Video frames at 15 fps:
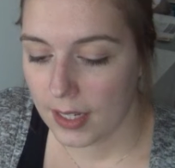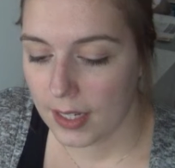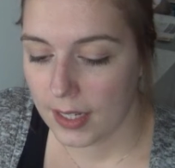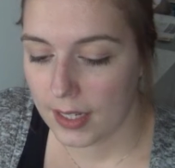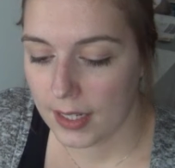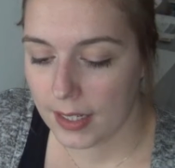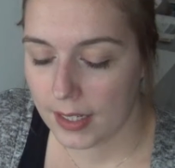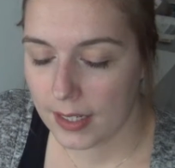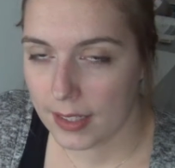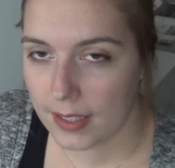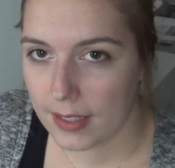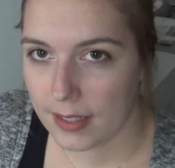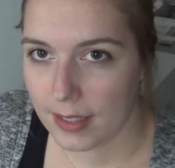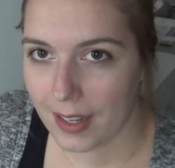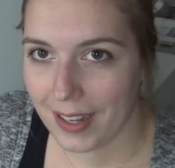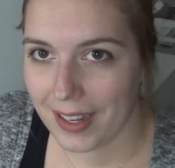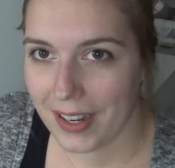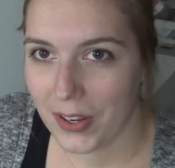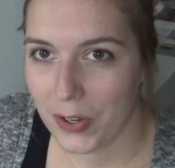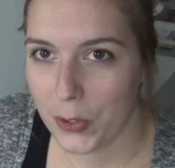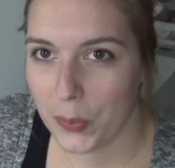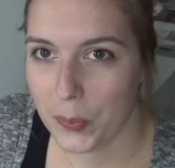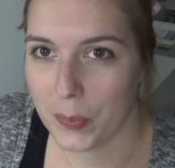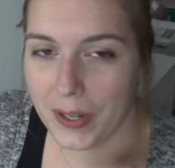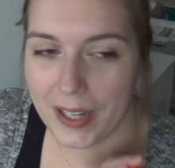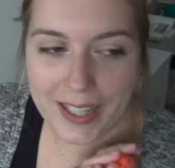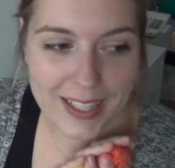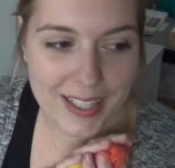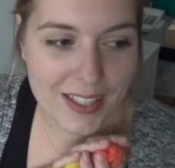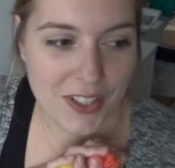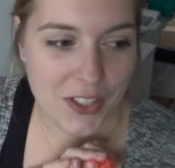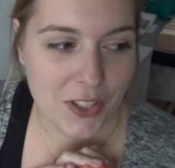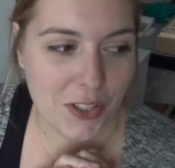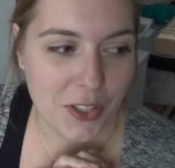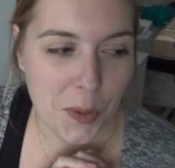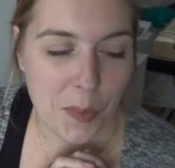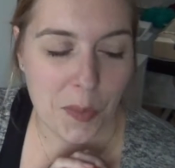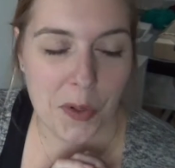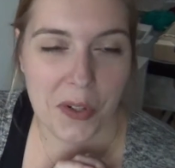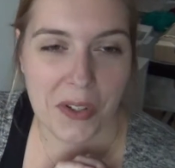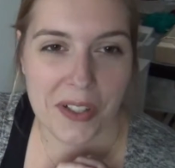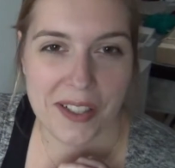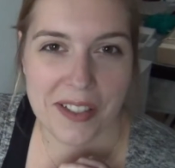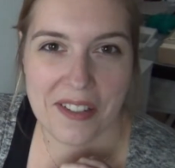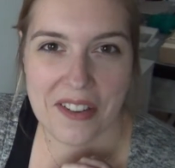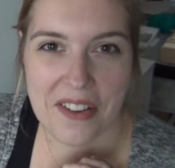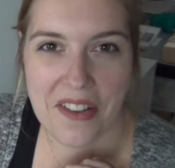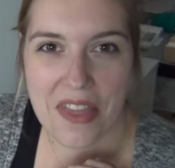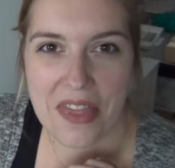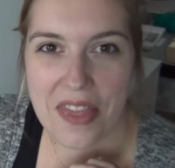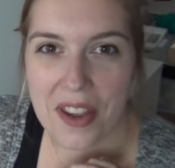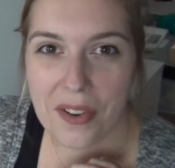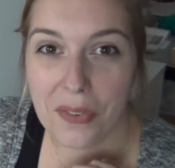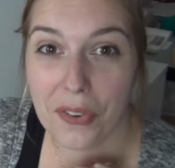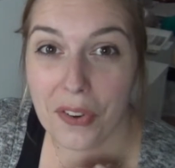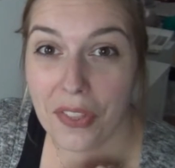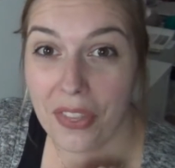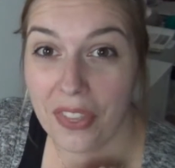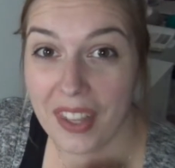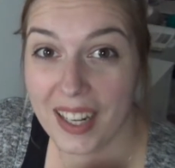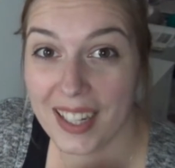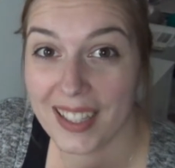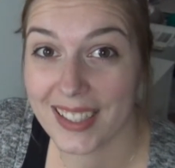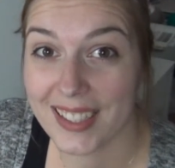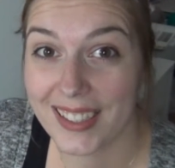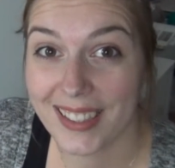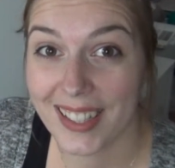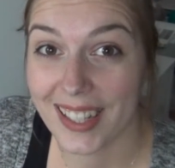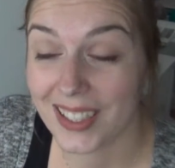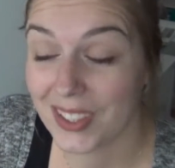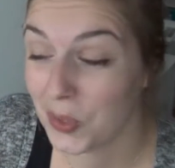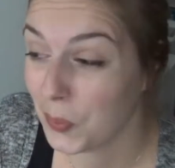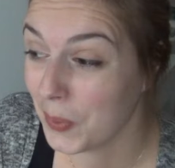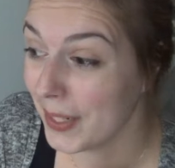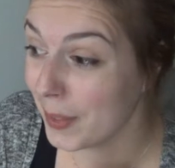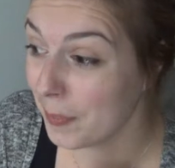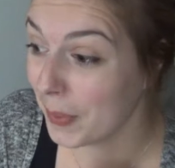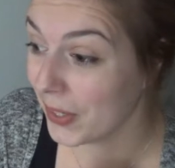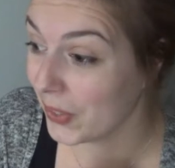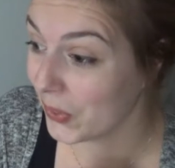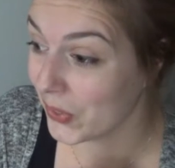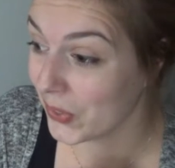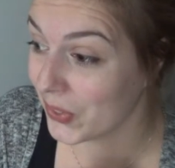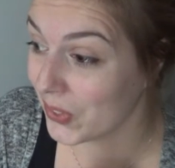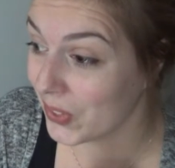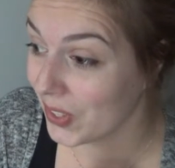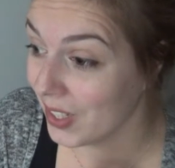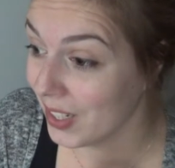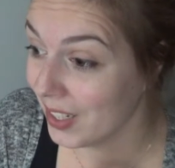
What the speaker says: And I hope I can show you more different things next week, because